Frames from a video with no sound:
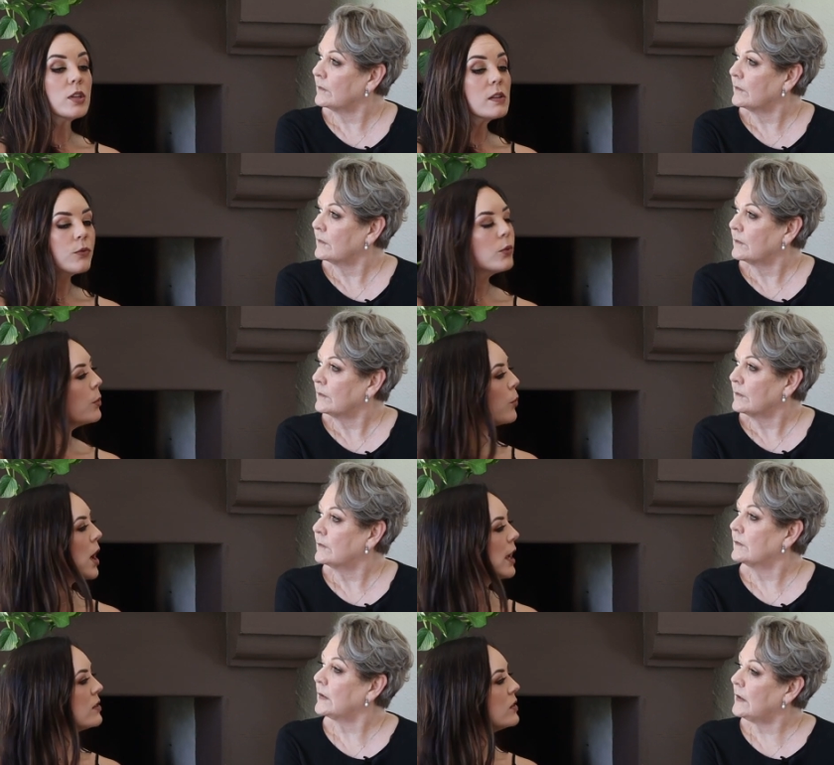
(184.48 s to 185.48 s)
Speaker 1: just for the
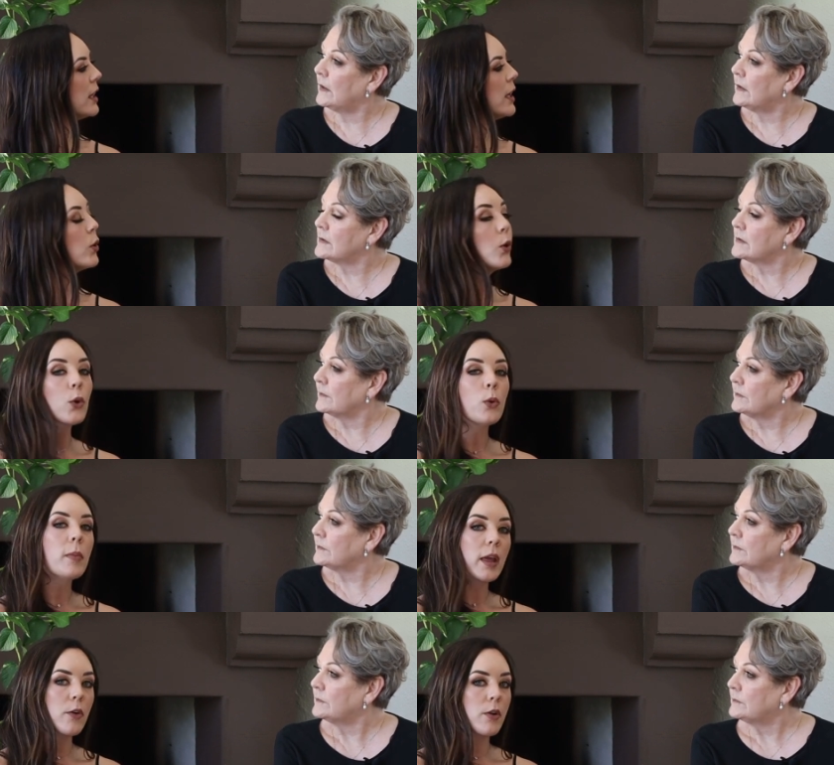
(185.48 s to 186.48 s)
bride to yes. get her
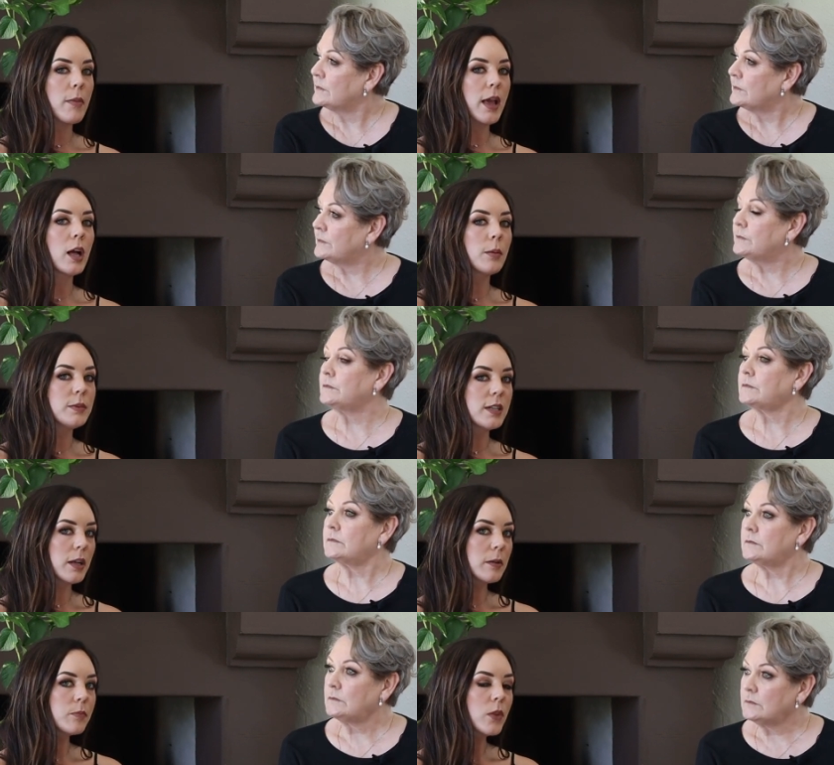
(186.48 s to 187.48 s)
hair and makeup
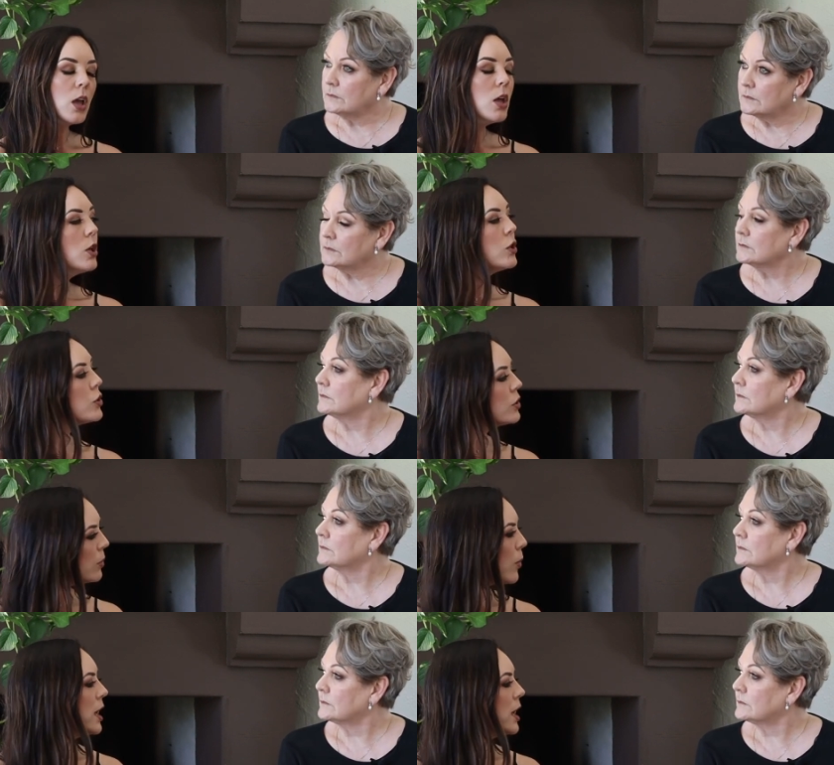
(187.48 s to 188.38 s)
done. Should the